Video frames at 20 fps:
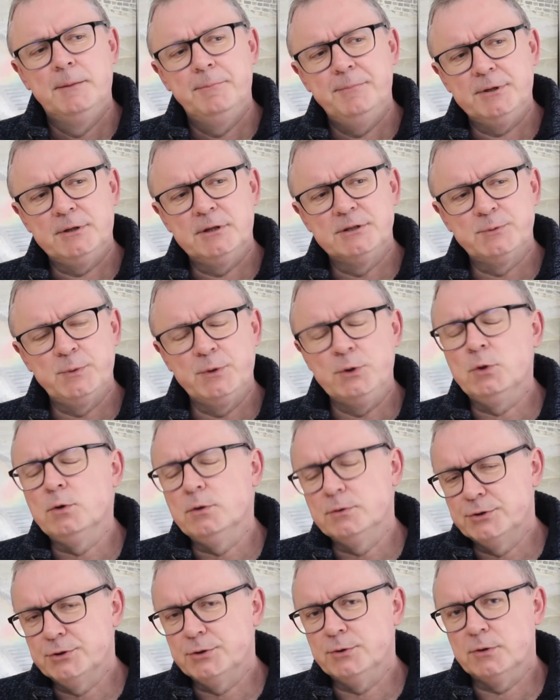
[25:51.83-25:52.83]
because we
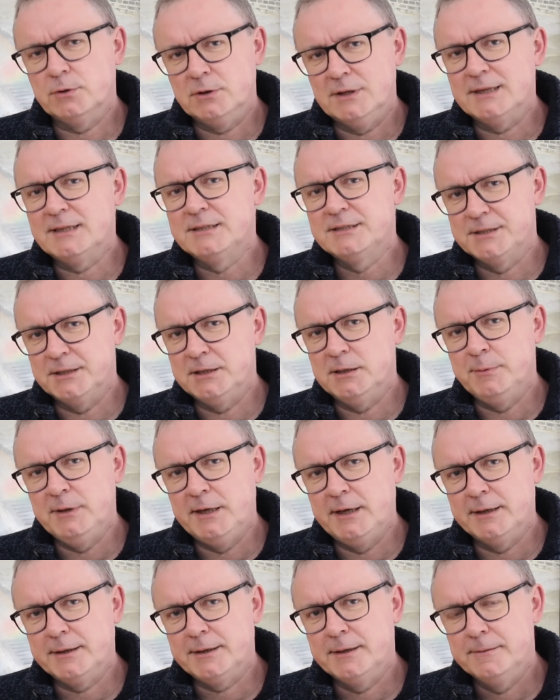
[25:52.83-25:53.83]
all talk like Cilla
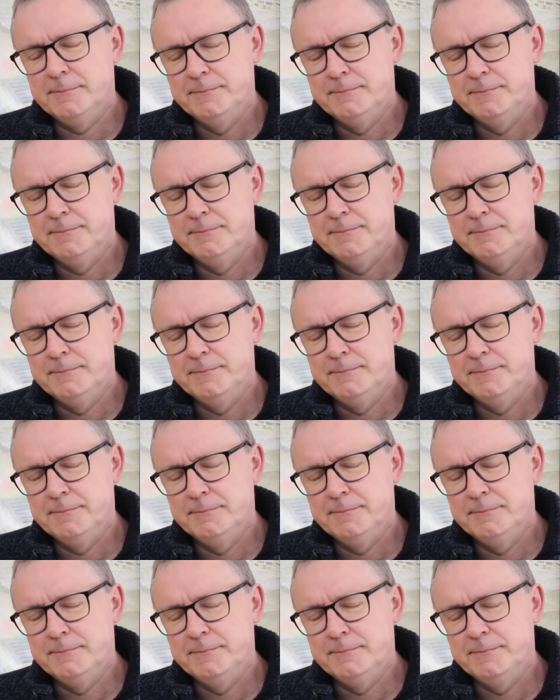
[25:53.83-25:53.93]
Black.